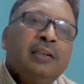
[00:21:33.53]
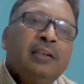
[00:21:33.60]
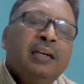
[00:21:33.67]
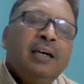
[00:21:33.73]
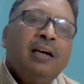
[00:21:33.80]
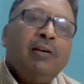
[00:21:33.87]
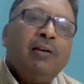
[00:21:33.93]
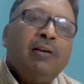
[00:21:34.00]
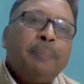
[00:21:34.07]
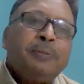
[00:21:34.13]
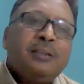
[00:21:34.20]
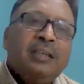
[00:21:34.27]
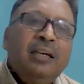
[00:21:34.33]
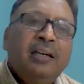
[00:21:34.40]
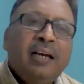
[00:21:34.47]
They are
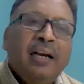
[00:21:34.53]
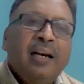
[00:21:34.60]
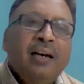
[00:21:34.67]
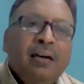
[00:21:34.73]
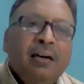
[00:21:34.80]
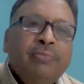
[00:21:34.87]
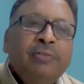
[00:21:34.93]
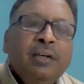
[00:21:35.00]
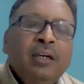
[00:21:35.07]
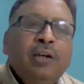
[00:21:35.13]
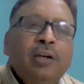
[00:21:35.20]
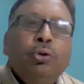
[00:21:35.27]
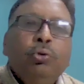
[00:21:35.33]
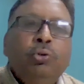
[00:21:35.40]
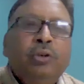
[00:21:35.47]
upskilled enough
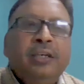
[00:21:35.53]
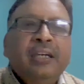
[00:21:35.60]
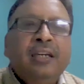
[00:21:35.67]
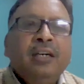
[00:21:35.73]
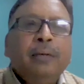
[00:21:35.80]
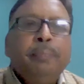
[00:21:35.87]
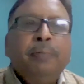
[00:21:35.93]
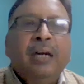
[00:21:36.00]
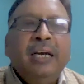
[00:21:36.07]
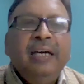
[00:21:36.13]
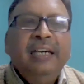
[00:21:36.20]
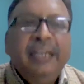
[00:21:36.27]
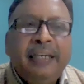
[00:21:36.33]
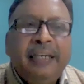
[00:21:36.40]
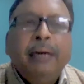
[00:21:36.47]
to take up
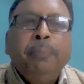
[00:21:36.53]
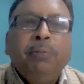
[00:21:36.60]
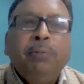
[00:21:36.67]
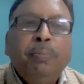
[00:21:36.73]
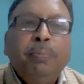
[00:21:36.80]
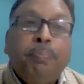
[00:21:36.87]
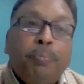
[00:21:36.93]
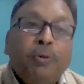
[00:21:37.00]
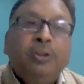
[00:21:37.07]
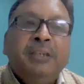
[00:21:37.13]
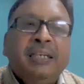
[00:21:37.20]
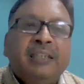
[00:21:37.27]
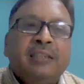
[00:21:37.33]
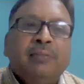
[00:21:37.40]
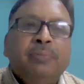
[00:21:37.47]
any type of
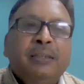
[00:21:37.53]
projects.